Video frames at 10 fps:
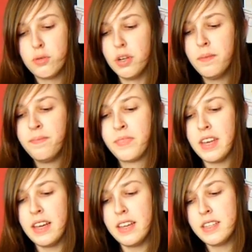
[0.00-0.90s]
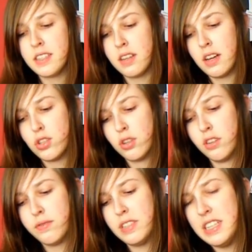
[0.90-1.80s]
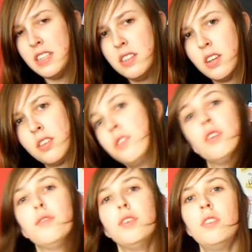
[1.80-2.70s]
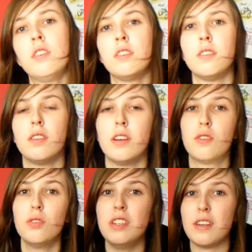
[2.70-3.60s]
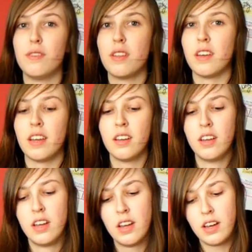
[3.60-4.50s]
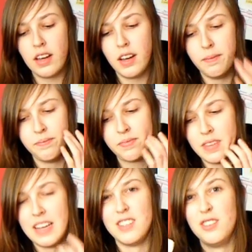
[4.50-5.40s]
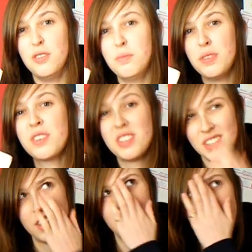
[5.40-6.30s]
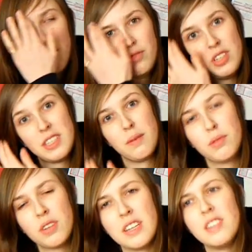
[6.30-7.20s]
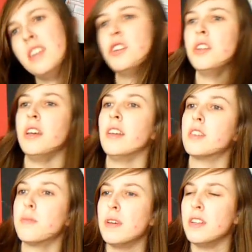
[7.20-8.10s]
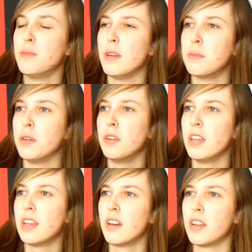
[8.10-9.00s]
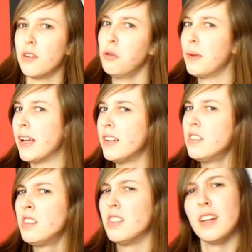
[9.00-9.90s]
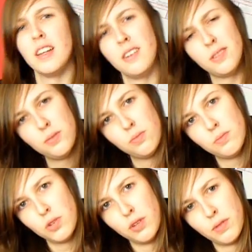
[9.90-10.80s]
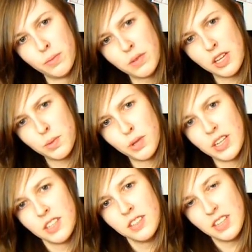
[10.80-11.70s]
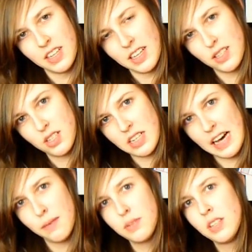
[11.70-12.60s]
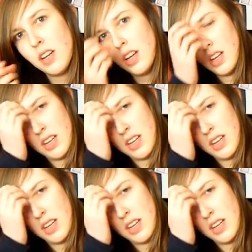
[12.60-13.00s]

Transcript: this one is a sort of teen novel, a totally different thing, as the notebooks. Exam procrastination. It's meant to be about like a girl band, and one of them gets pregnant and then gets stabbed